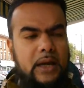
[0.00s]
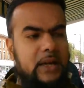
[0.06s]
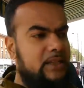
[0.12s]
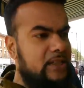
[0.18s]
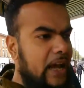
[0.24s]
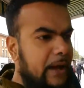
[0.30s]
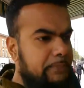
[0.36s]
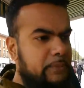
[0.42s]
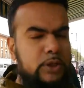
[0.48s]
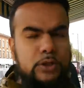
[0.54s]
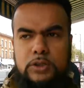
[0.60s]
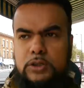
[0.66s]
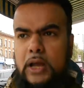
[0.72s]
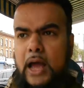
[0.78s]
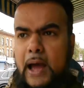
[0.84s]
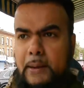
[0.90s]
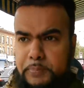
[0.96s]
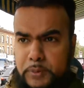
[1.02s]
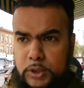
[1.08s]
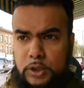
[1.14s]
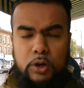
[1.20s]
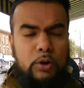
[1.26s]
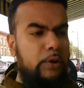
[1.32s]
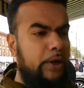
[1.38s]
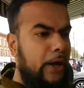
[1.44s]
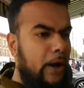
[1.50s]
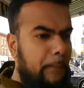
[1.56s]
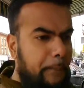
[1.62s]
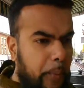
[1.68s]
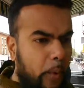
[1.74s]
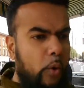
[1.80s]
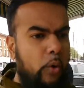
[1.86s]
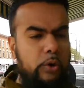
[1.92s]
It's abs absolutely
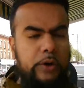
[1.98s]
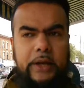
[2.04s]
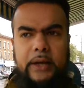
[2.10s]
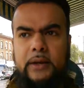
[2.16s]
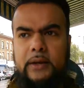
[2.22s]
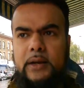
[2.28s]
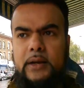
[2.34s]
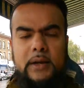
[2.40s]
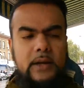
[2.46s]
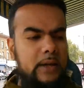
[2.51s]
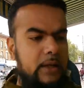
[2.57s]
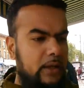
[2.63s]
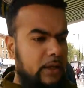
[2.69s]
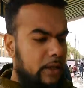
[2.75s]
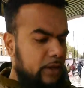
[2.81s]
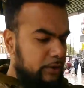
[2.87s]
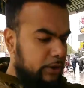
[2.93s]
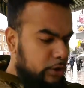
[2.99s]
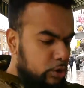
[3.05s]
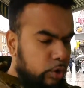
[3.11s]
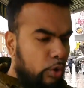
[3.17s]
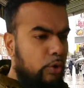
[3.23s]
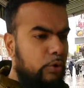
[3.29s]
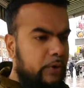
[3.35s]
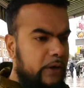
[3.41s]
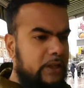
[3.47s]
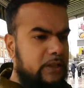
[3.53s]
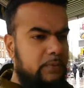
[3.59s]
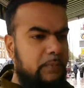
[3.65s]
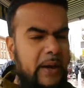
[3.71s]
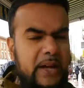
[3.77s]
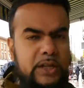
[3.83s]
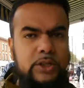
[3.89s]
appalling the
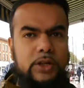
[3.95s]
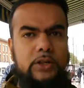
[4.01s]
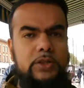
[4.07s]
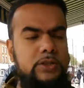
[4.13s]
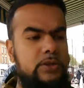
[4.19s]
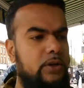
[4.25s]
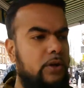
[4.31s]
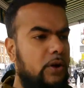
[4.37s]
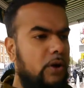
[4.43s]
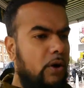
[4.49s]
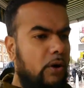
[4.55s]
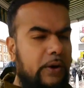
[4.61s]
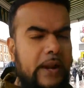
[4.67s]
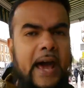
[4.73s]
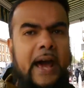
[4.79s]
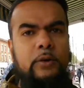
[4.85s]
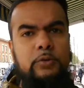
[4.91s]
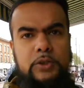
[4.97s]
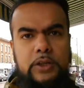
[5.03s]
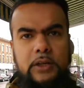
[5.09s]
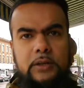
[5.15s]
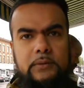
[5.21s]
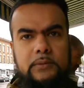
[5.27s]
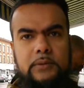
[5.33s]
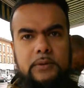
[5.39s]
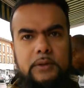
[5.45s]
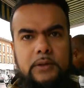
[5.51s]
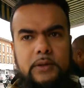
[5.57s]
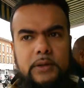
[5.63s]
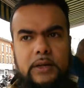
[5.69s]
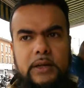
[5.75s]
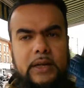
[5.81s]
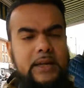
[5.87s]
Tories' measures on housing.
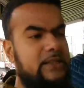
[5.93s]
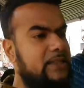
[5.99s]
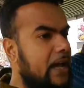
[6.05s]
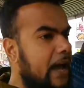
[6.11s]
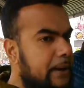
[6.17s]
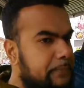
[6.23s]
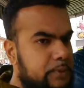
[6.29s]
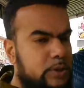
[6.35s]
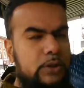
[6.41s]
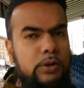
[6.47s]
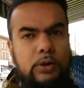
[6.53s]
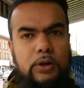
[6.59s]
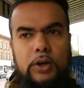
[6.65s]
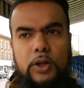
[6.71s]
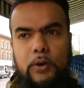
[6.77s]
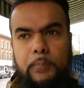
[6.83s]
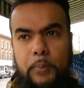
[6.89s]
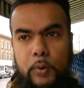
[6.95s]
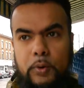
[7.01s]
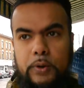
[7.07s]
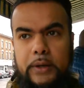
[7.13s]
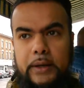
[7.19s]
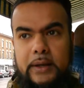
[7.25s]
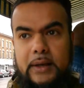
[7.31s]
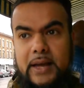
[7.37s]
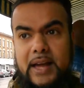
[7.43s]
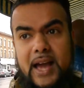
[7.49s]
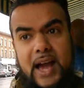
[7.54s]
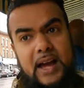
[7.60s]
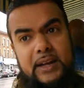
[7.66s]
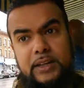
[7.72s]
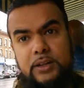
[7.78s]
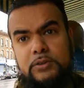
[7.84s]
It's absolutely appalling.
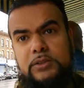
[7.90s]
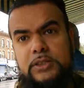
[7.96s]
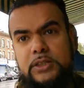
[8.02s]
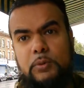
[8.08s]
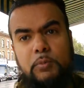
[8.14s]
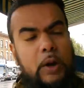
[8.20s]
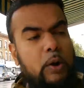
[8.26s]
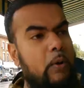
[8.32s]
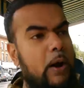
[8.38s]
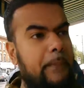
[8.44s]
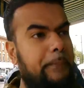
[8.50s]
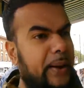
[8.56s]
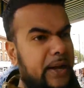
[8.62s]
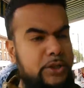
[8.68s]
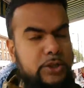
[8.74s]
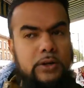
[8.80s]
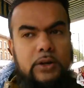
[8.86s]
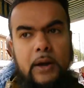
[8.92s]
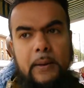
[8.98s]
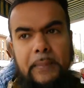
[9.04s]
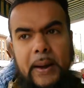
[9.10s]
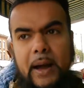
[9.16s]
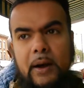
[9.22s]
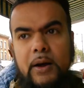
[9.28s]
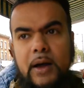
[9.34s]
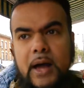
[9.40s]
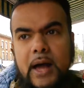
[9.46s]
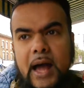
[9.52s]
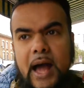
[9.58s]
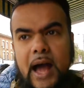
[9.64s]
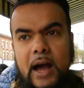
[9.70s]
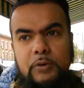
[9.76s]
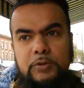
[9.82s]
And you can see we're quite passionate about
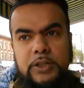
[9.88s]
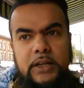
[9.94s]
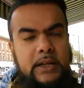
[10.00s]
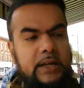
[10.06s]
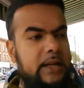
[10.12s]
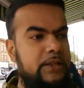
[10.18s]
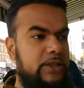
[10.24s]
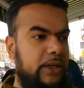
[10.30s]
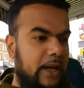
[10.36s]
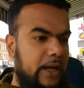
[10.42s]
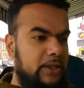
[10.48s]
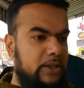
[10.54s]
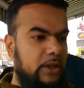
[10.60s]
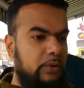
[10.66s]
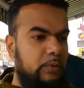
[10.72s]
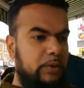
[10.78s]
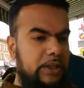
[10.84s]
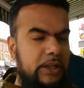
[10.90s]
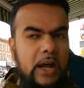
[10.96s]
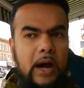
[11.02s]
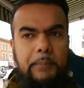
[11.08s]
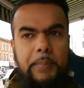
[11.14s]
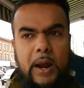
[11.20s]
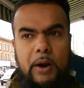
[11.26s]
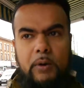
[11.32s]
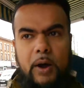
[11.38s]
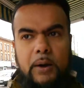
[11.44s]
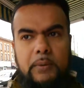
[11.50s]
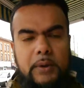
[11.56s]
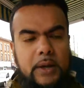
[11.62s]
housing and education within our borough.